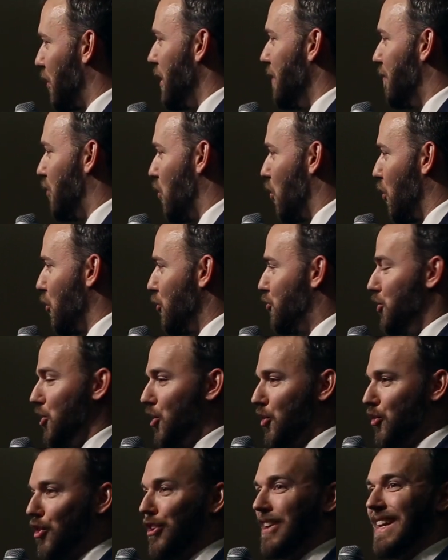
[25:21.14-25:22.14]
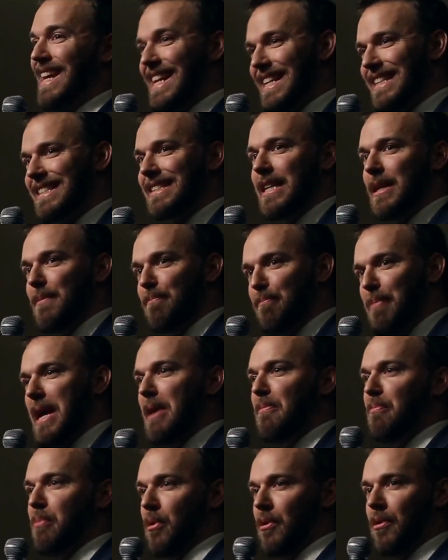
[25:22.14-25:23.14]
preborn children, innocent
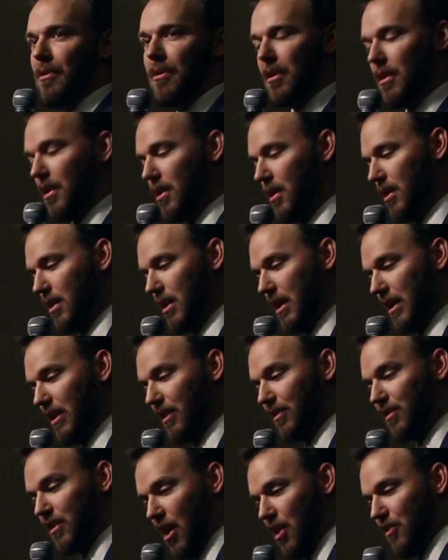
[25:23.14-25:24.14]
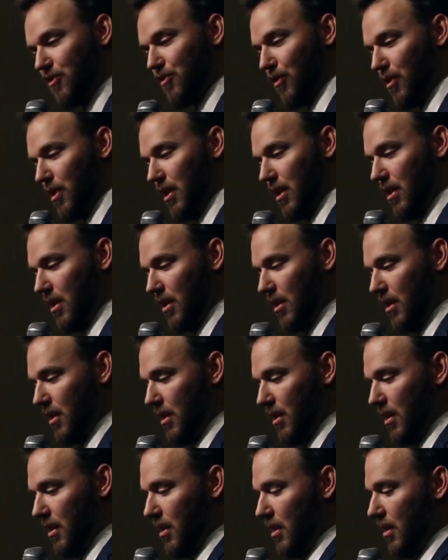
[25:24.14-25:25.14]
people in this
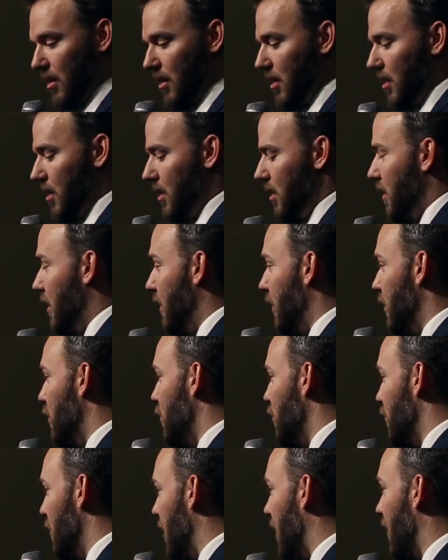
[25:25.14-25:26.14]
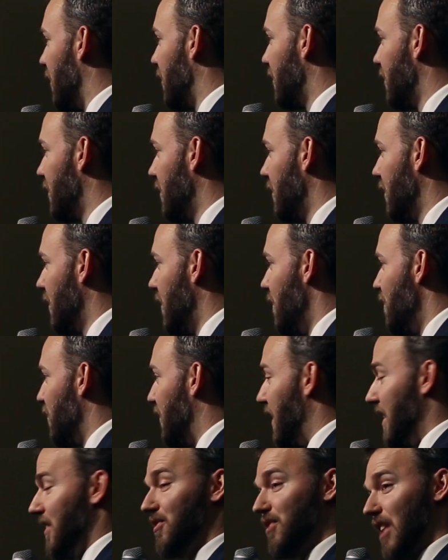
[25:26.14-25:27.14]
country, in the U.S.
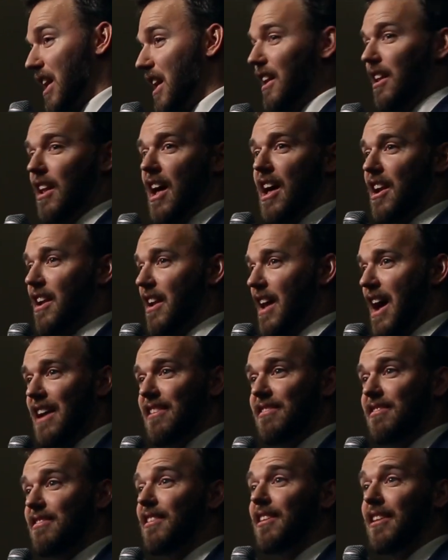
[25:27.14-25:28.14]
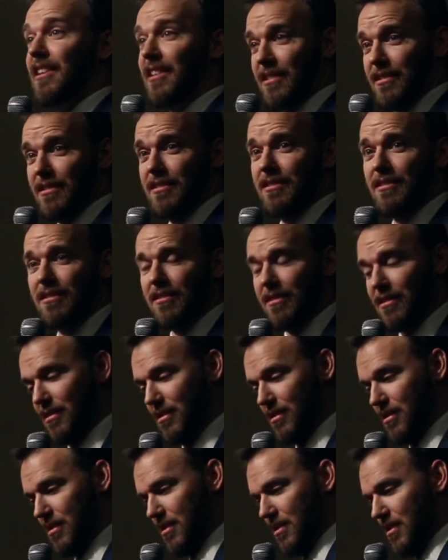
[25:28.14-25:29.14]
They say a lot of nice things.
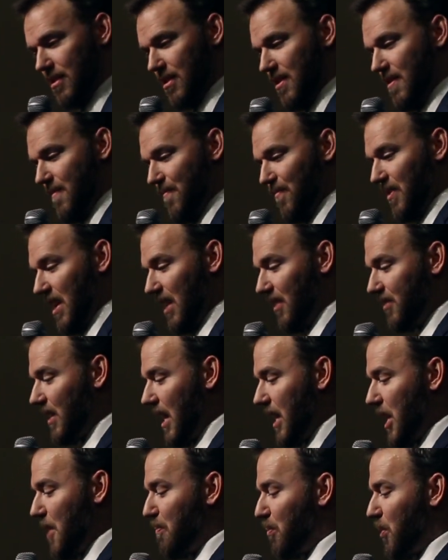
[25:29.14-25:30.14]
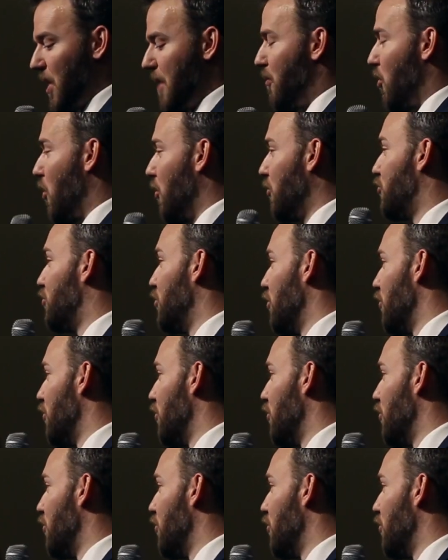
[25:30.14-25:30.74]
They say that preborn